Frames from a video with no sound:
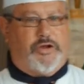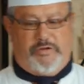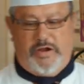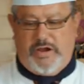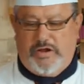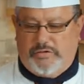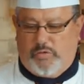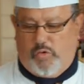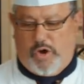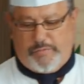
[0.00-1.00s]
got it
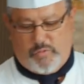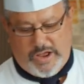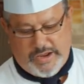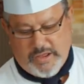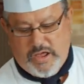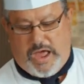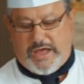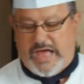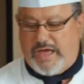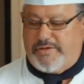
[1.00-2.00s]
the right way.
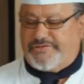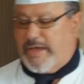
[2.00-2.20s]
Okay, my